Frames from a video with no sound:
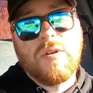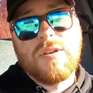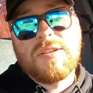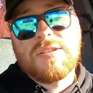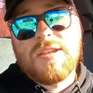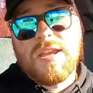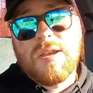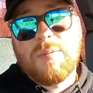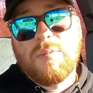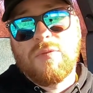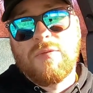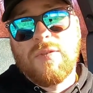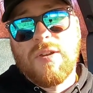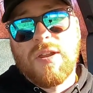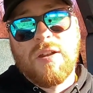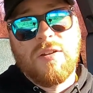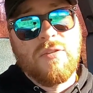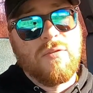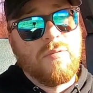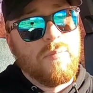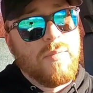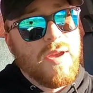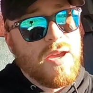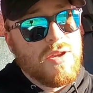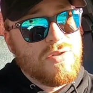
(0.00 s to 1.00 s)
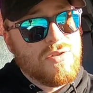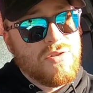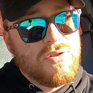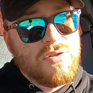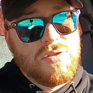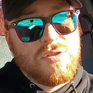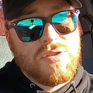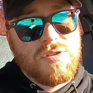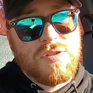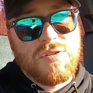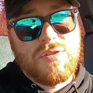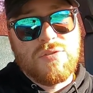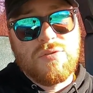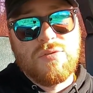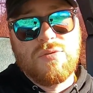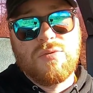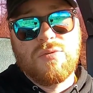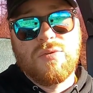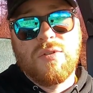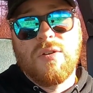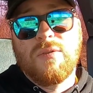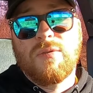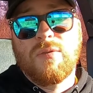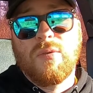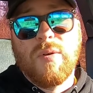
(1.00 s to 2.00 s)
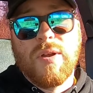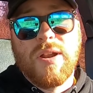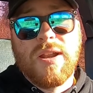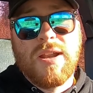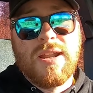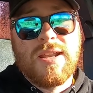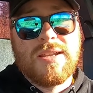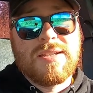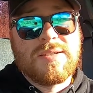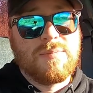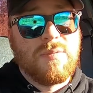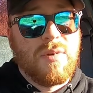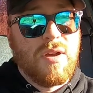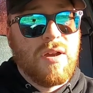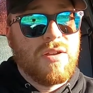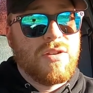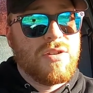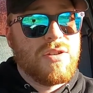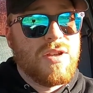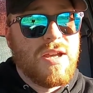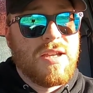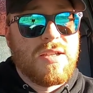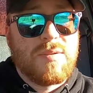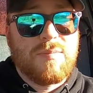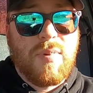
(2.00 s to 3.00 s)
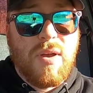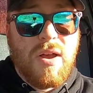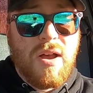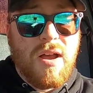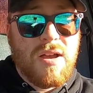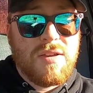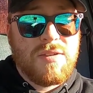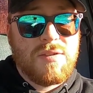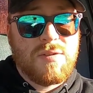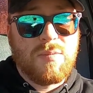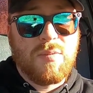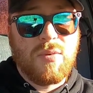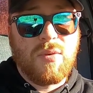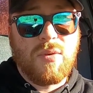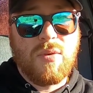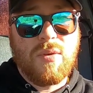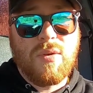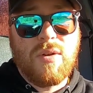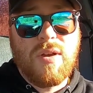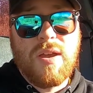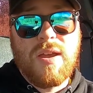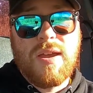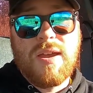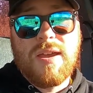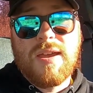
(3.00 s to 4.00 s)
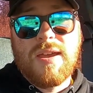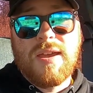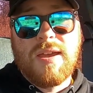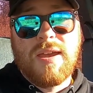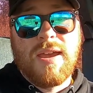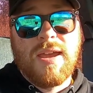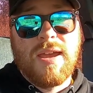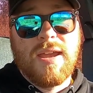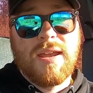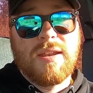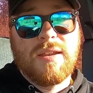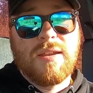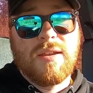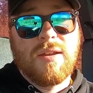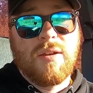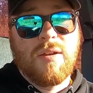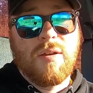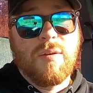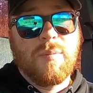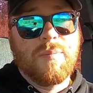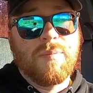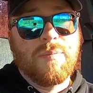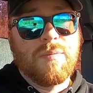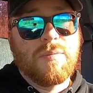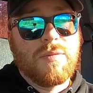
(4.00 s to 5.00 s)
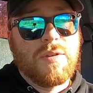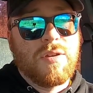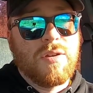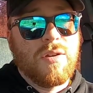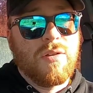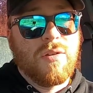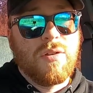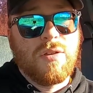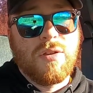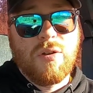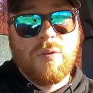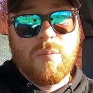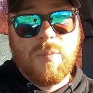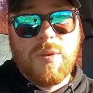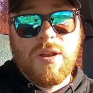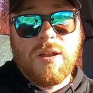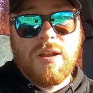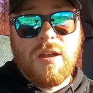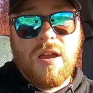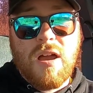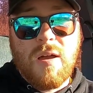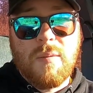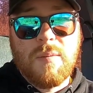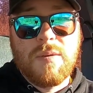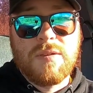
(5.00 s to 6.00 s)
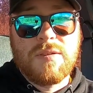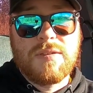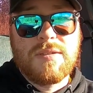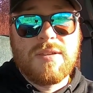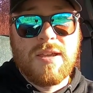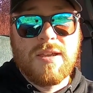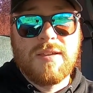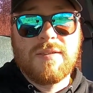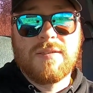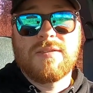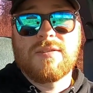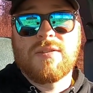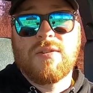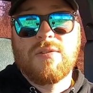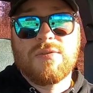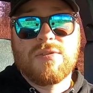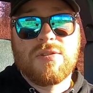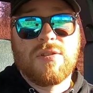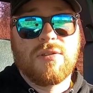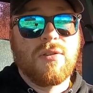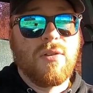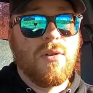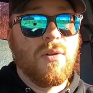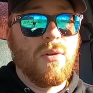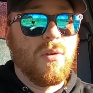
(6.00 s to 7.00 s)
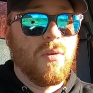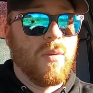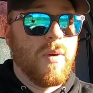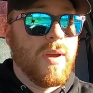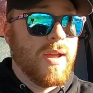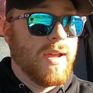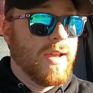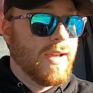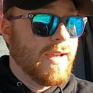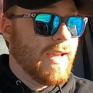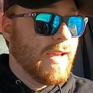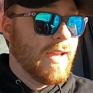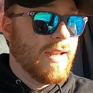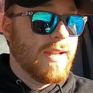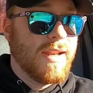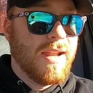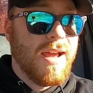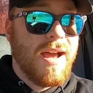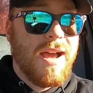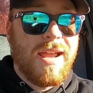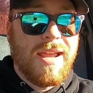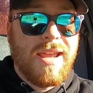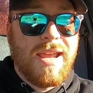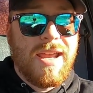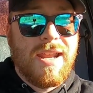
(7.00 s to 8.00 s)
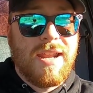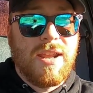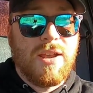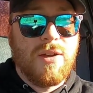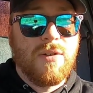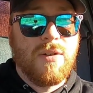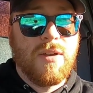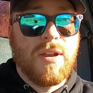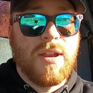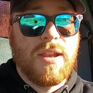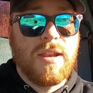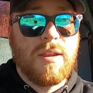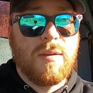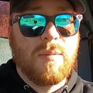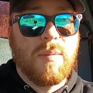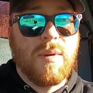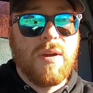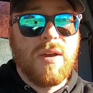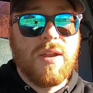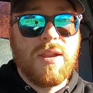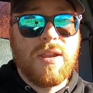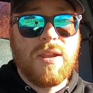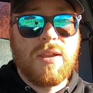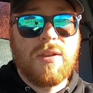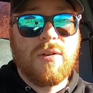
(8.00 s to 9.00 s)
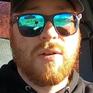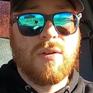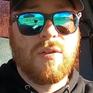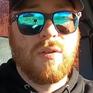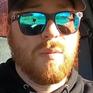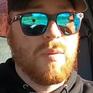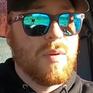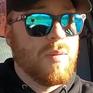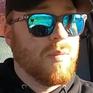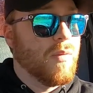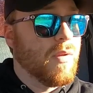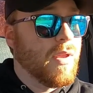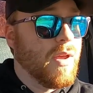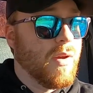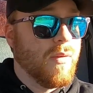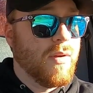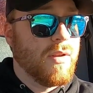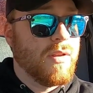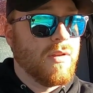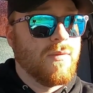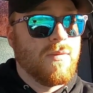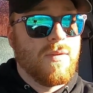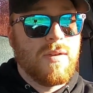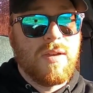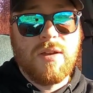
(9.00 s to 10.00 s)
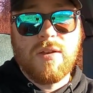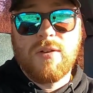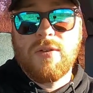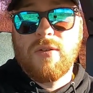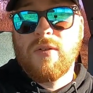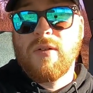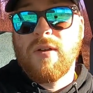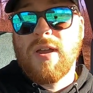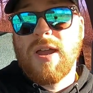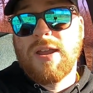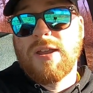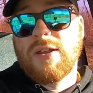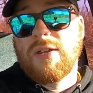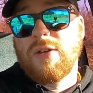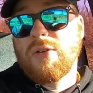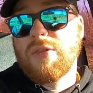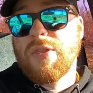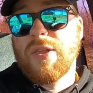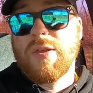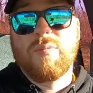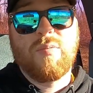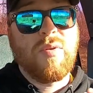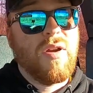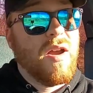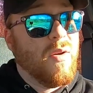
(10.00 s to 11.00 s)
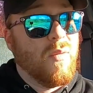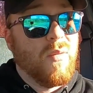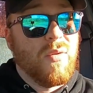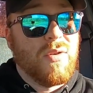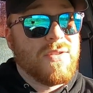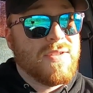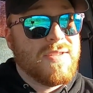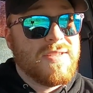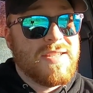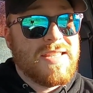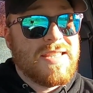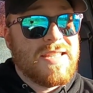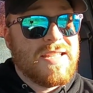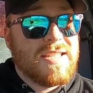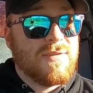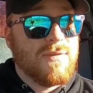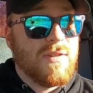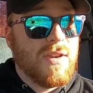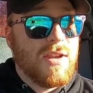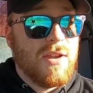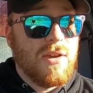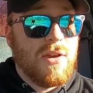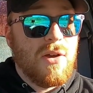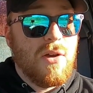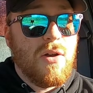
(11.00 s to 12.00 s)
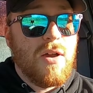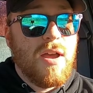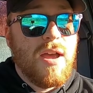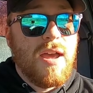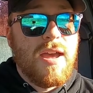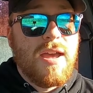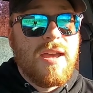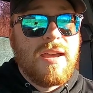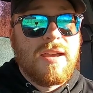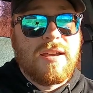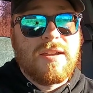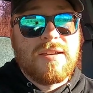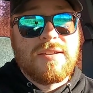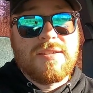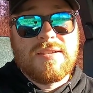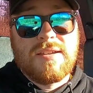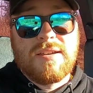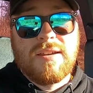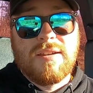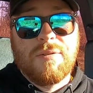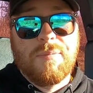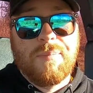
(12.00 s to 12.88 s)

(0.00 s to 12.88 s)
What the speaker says: always take preventative measures to avoid it as much as possible. And a little bit of common sense goes a long way. Again, not hating on anybody or the people that were in the vehicle. I know they probably won't see this video because